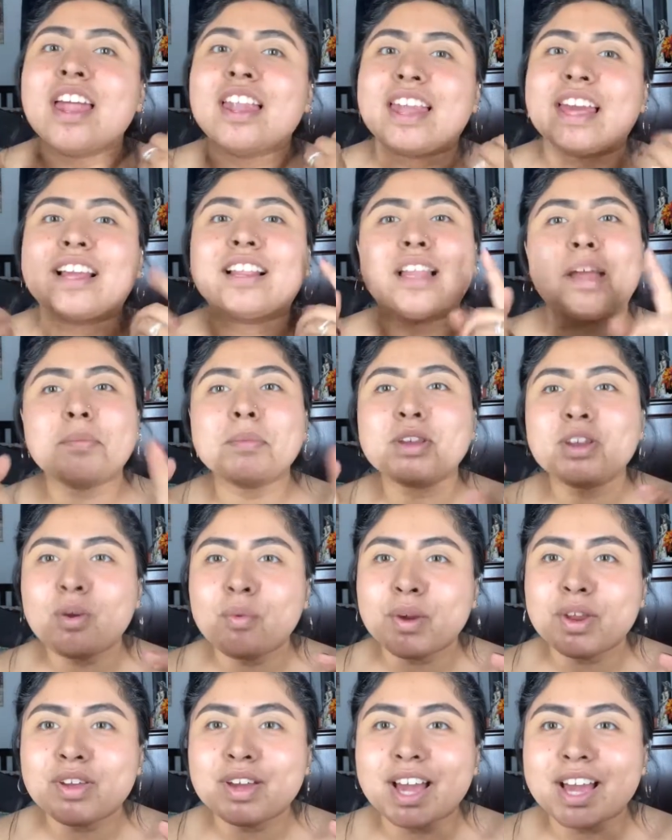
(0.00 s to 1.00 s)
Like, let me know
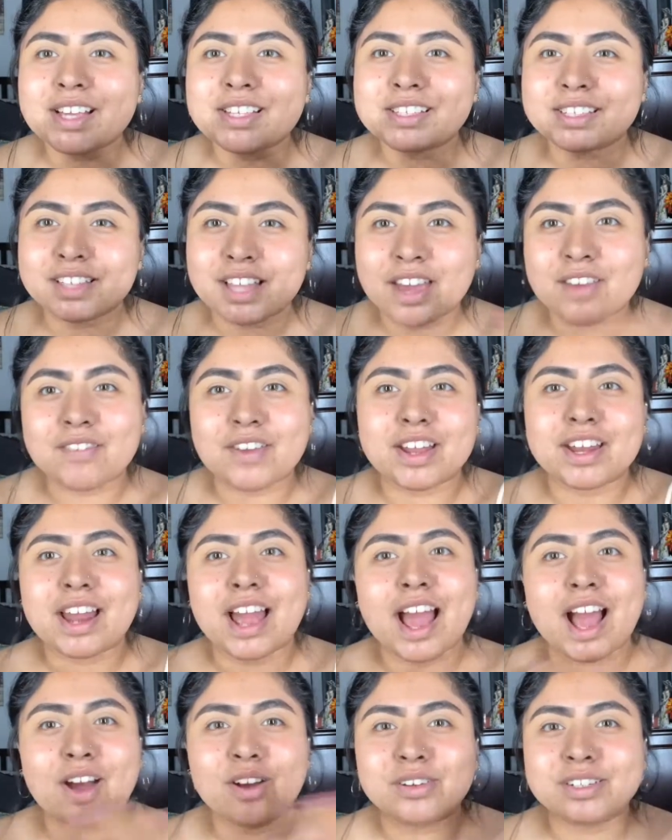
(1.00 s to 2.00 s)
where you guys live and
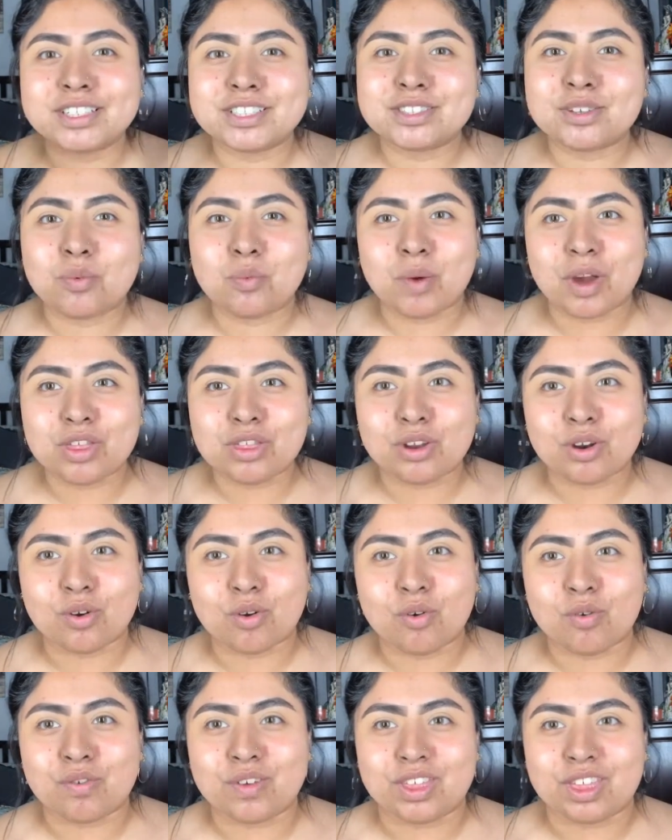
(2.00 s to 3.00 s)
how is the weather over